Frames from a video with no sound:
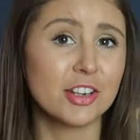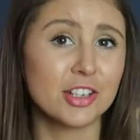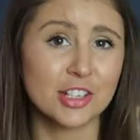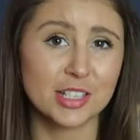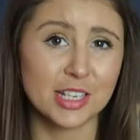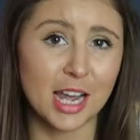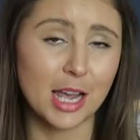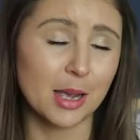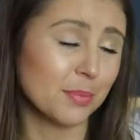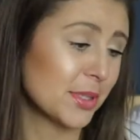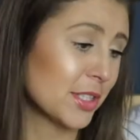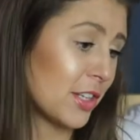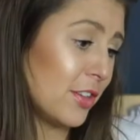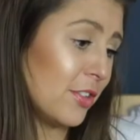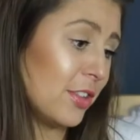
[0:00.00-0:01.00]
I just
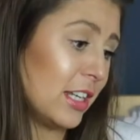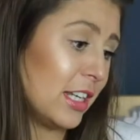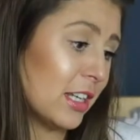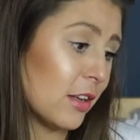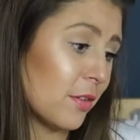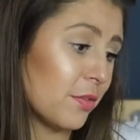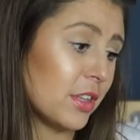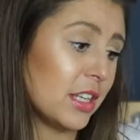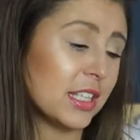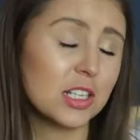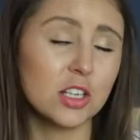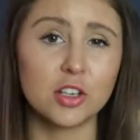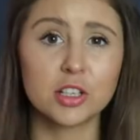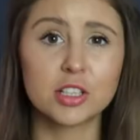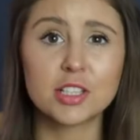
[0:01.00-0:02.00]
absolutely love these
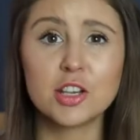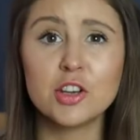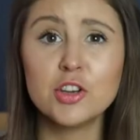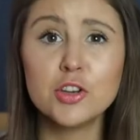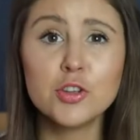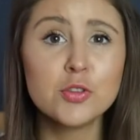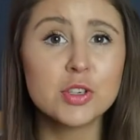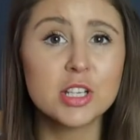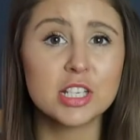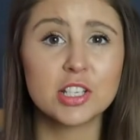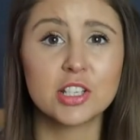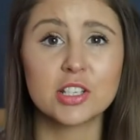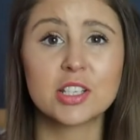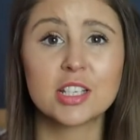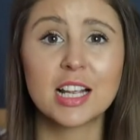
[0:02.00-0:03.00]
looks nude is
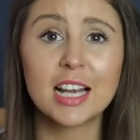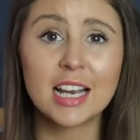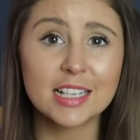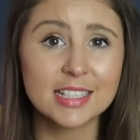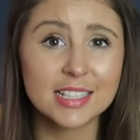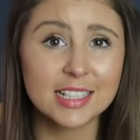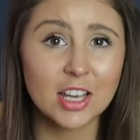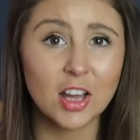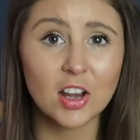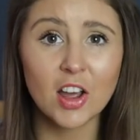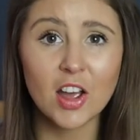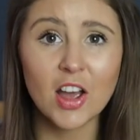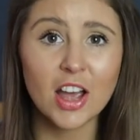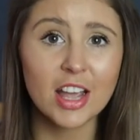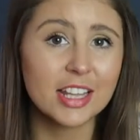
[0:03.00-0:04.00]
just a classic
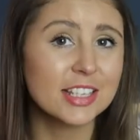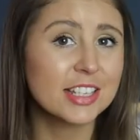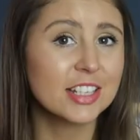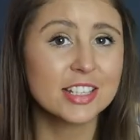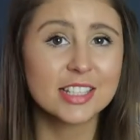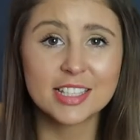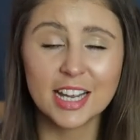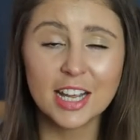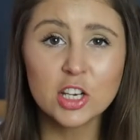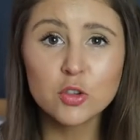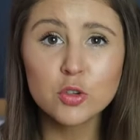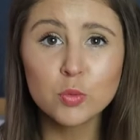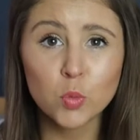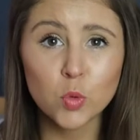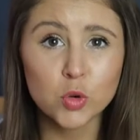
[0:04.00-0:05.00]
colour it's going to stay in
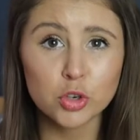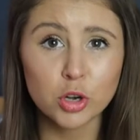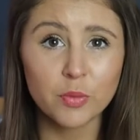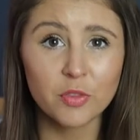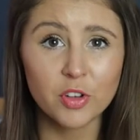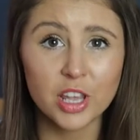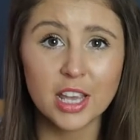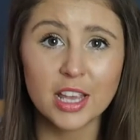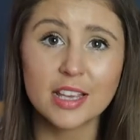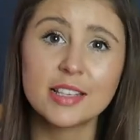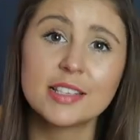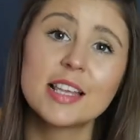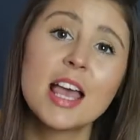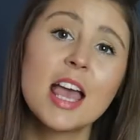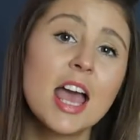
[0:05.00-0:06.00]
your wardrobe for
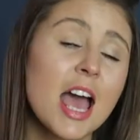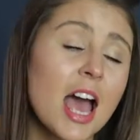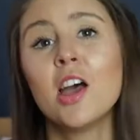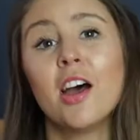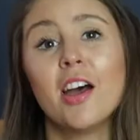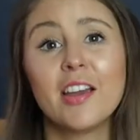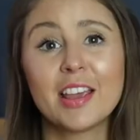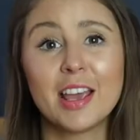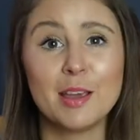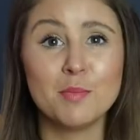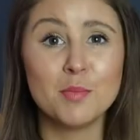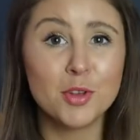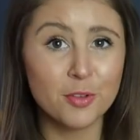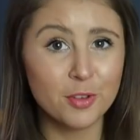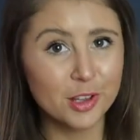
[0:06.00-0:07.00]
years
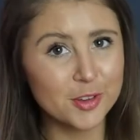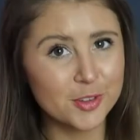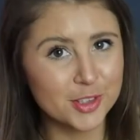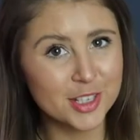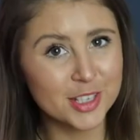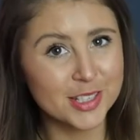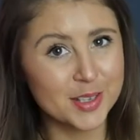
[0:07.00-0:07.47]
Okay, moving on to